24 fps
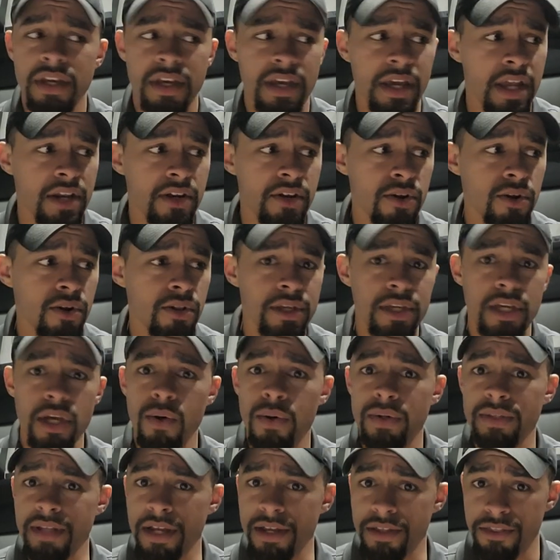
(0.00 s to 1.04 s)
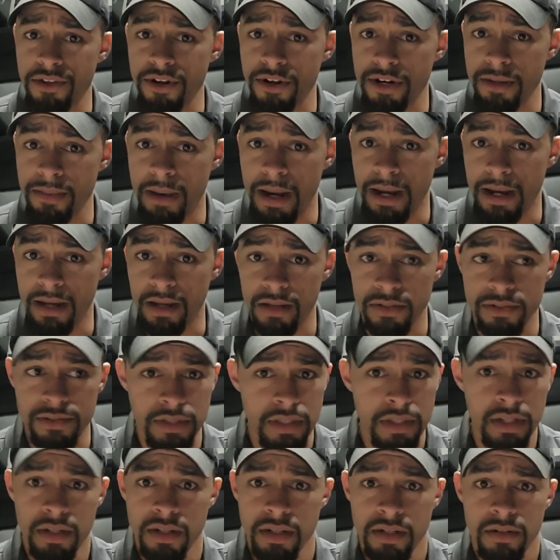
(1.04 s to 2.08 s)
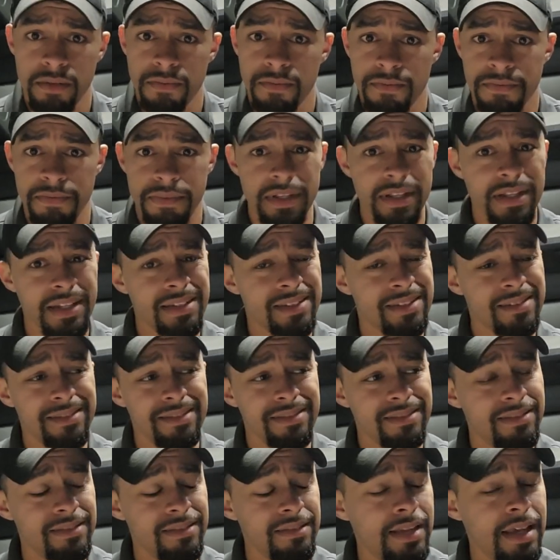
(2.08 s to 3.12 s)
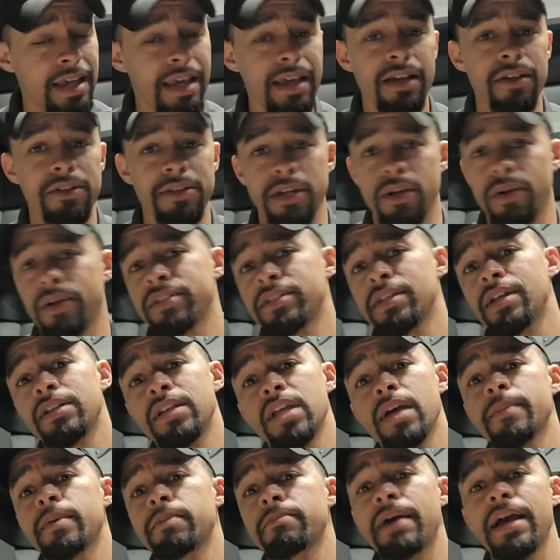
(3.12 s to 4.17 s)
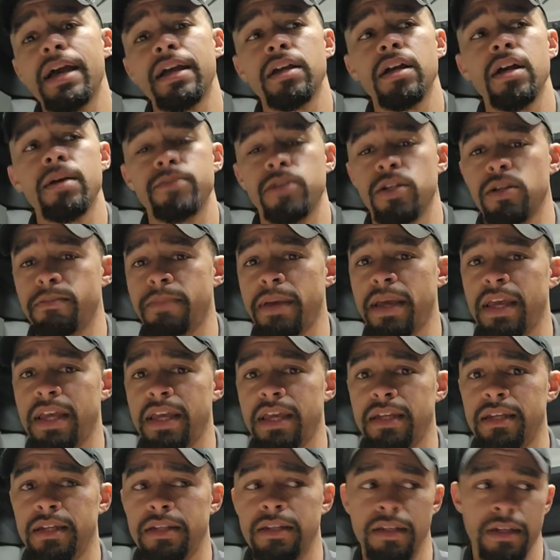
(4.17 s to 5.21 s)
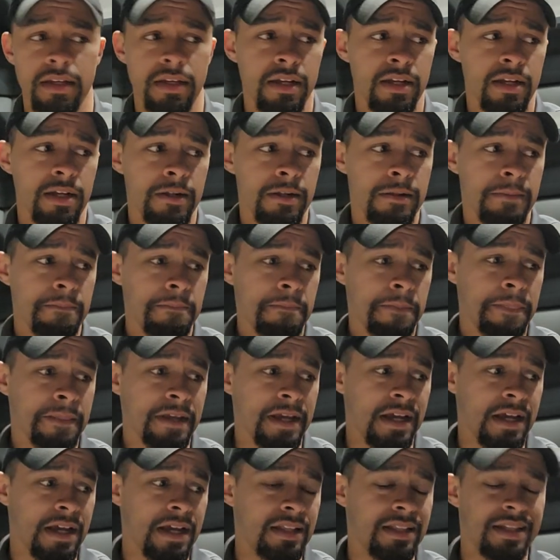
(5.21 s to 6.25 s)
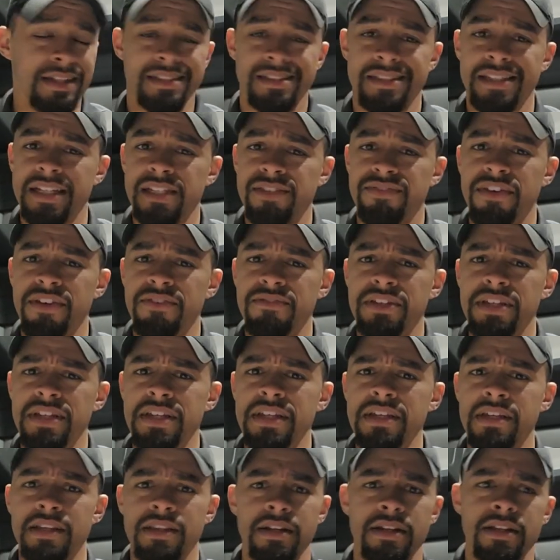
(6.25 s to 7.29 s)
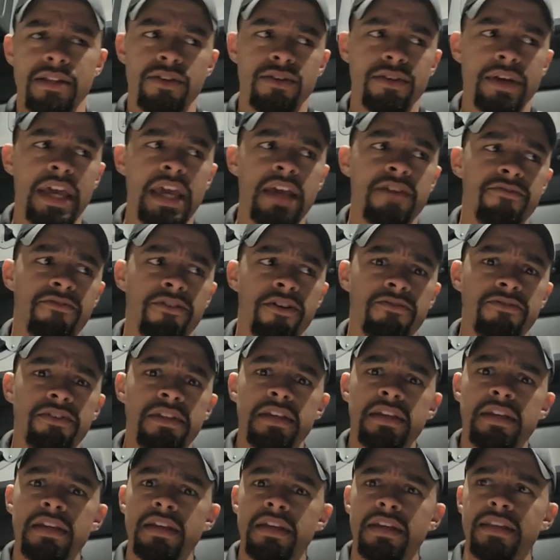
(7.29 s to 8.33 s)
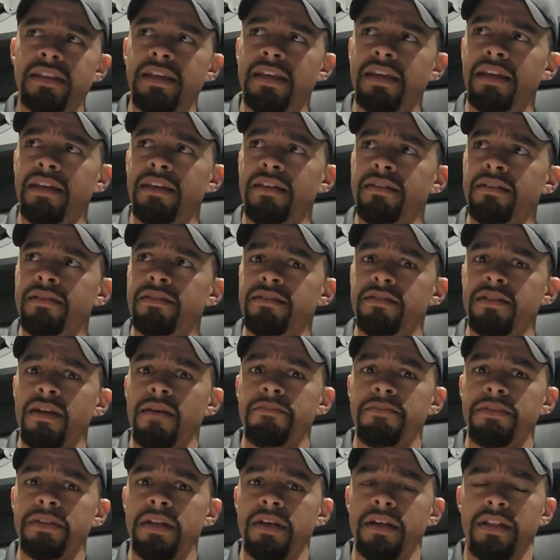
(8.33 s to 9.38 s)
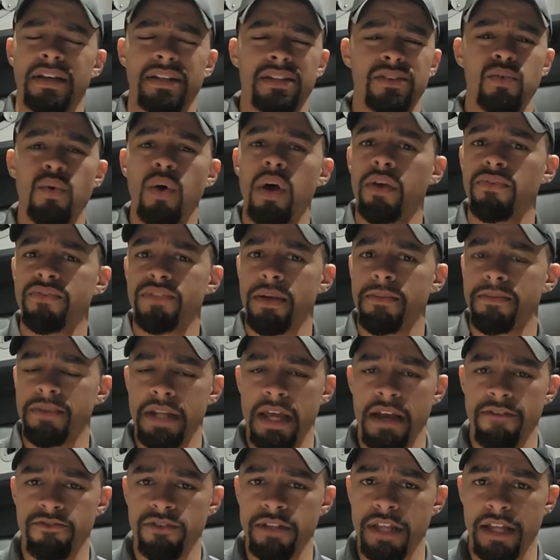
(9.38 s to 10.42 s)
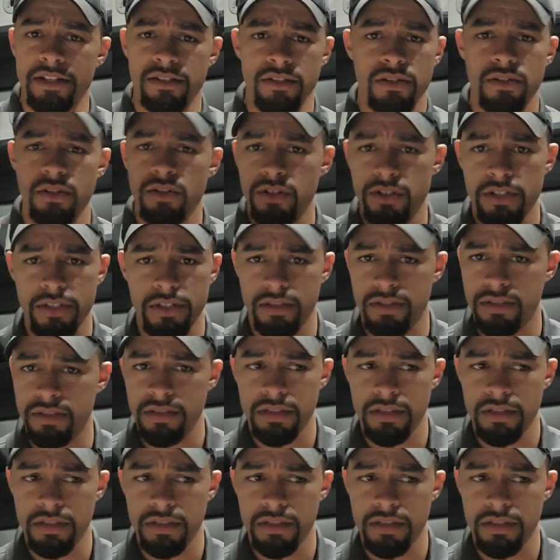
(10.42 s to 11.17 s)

and you're only going like 30 miles. Hell no, because then coming back up, you're paying like $6.50, and then another $8.50, and then something like 12 something after that. So you're just